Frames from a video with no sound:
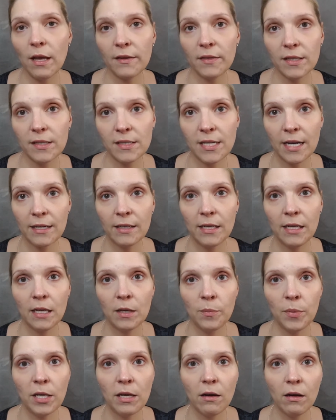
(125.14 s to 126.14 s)
like this
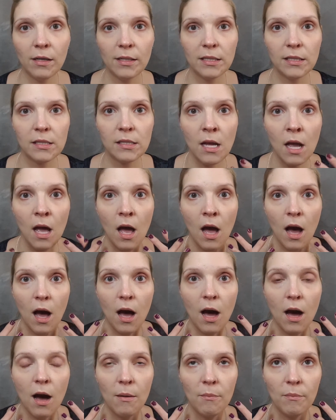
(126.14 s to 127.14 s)
technique because
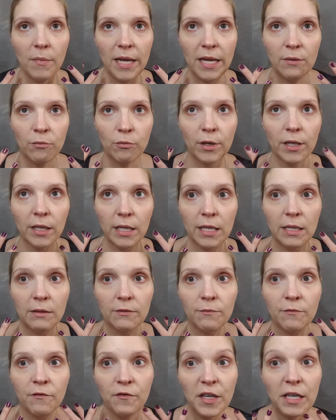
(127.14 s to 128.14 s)
it really
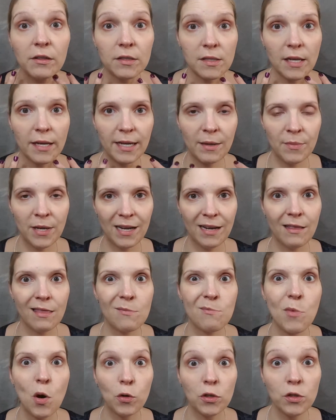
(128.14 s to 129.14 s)
feels like I'm getting
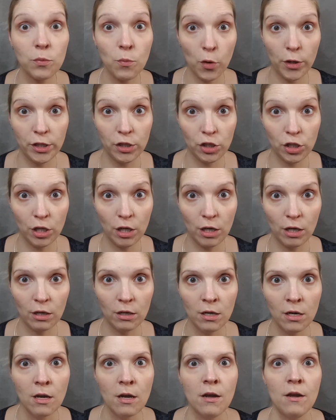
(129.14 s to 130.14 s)
the most moisture
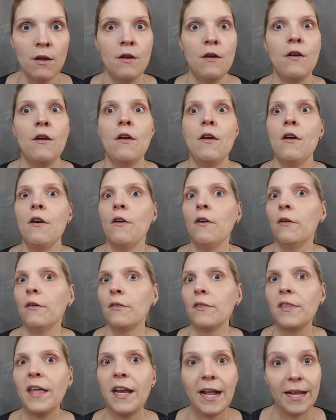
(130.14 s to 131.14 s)

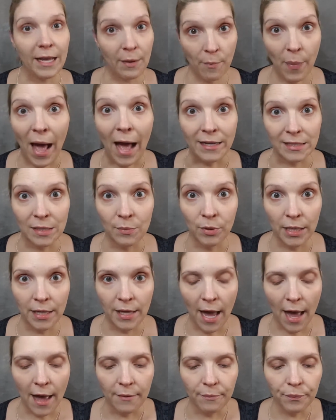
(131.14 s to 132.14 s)
that I can possibly
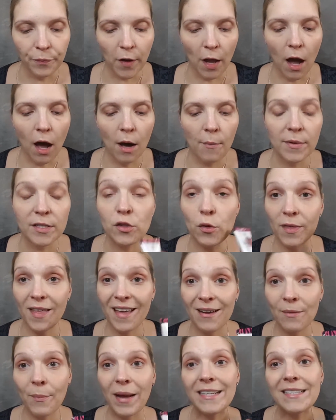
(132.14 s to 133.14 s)
get. So
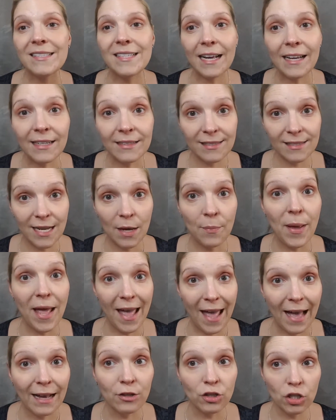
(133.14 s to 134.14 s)
then my second step,
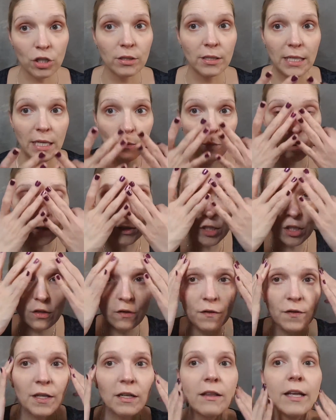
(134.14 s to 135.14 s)
actually, once you
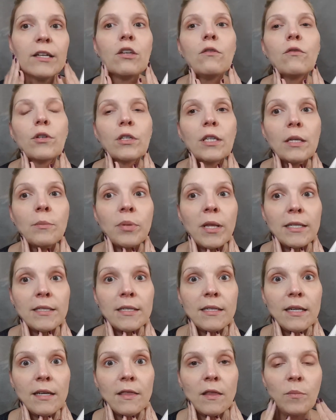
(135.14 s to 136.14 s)
feel like you've really
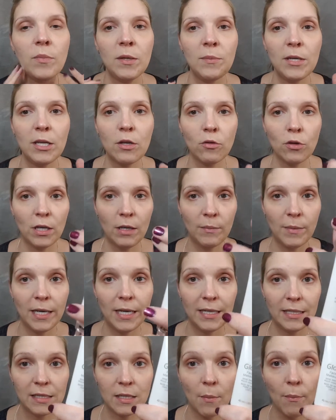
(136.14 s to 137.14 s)
blended in the BB cream,
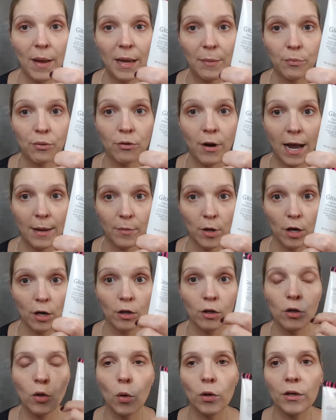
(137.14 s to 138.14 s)
is my
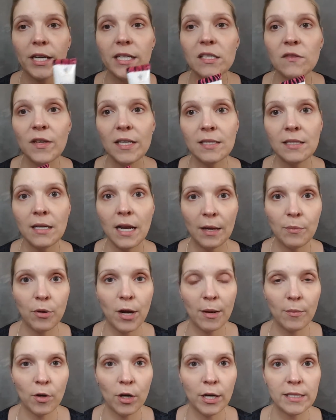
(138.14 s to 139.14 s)
primer. Glorious Face and Eye
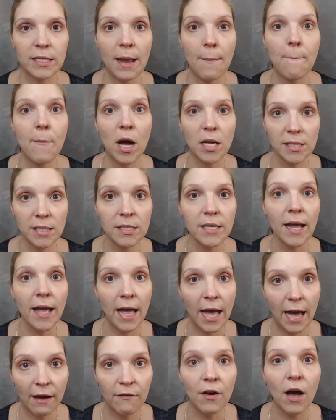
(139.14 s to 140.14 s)
Primer is a
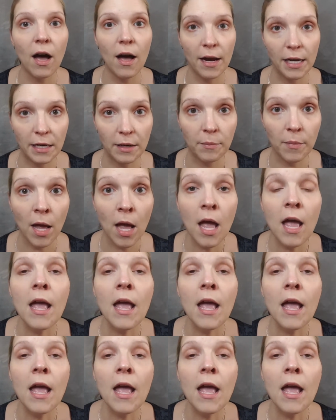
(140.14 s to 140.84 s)
must-have item.